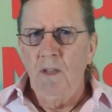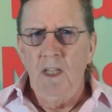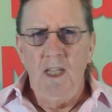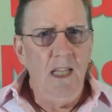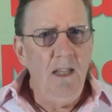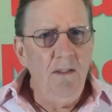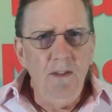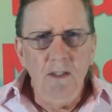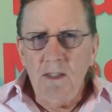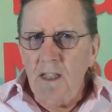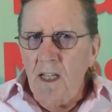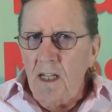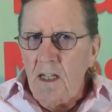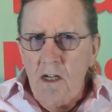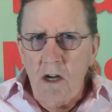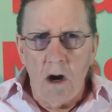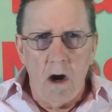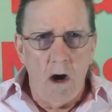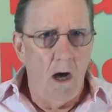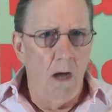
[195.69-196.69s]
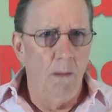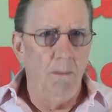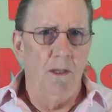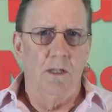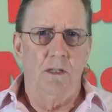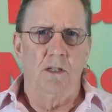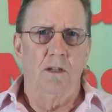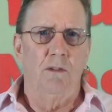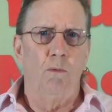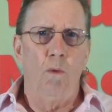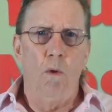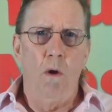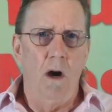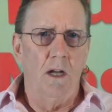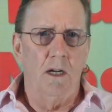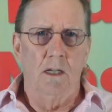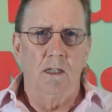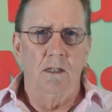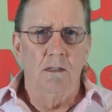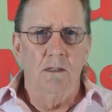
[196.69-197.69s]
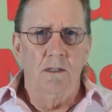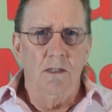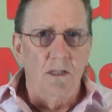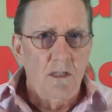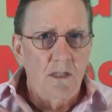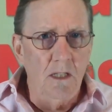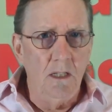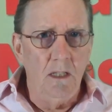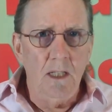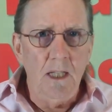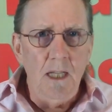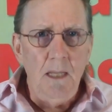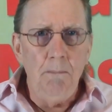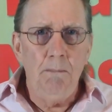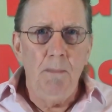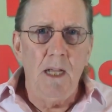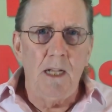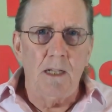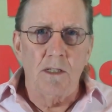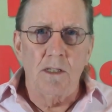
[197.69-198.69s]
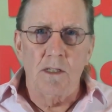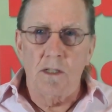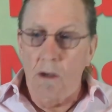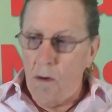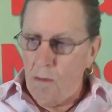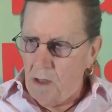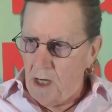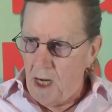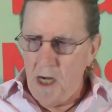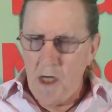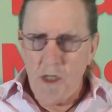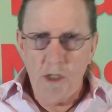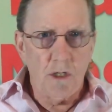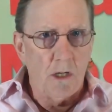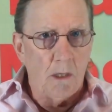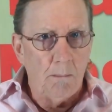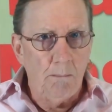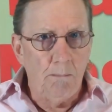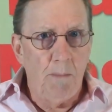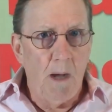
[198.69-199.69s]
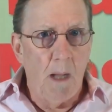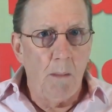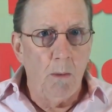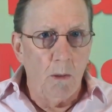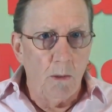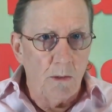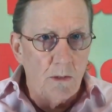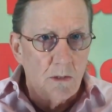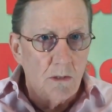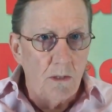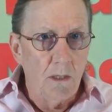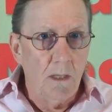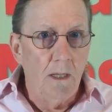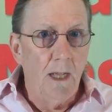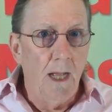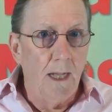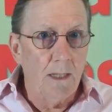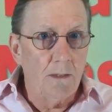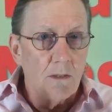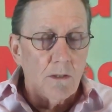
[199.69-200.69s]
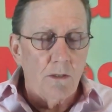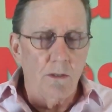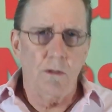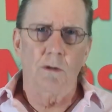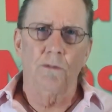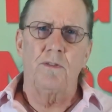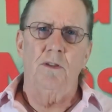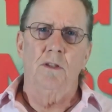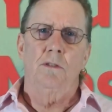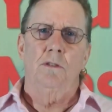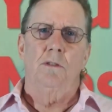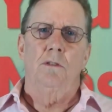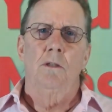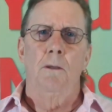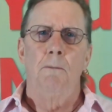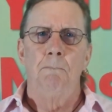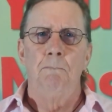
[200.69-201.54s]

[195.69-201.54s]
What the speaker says: even the calmest of water still emits occasional bubbles at the surface.